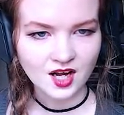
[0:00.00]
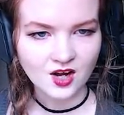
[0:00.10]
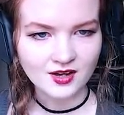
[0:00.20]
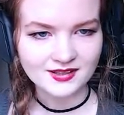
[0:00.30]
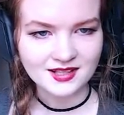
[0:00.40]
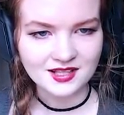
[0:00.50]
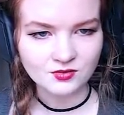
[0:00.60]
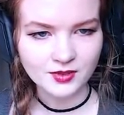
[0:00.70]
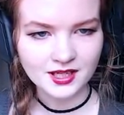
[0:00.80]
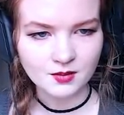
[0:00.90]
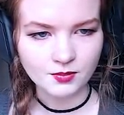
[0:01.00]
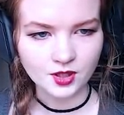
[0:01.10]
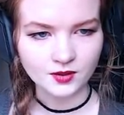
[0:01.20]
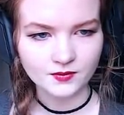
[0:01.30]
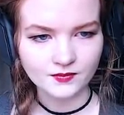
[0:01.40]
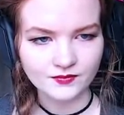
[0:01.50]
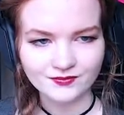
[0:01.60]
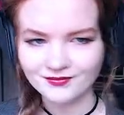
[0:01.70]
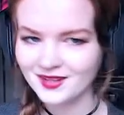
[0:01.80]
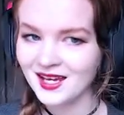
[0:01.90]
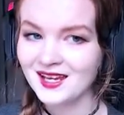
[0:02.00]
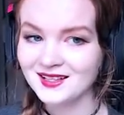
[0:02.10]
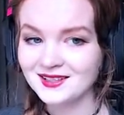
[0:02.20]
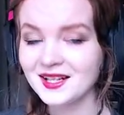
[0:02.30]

Oh, I see. He's reading a book. He's